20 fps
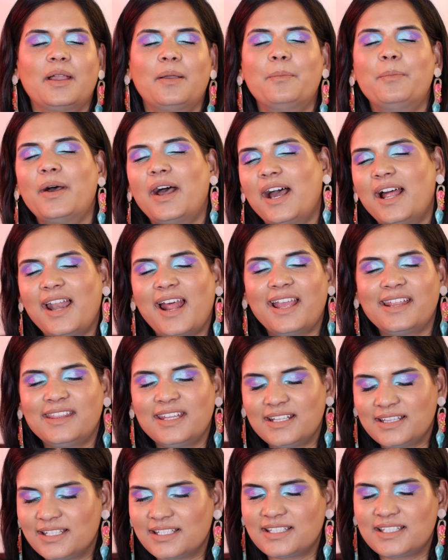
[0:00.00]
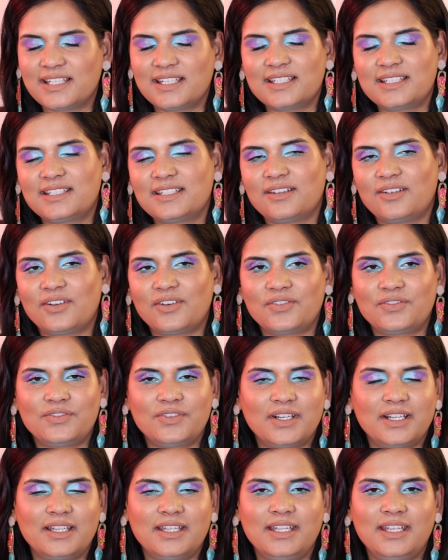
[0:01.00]
but I think this is
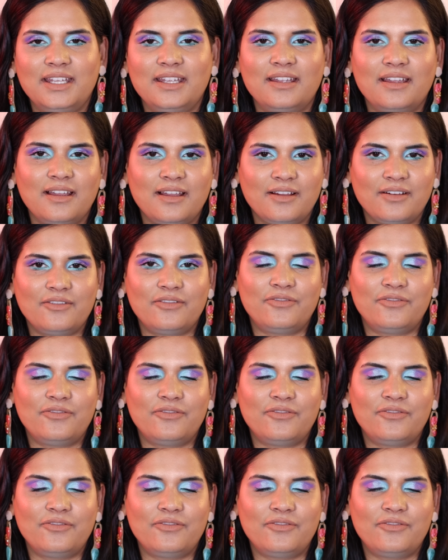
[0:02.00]
really,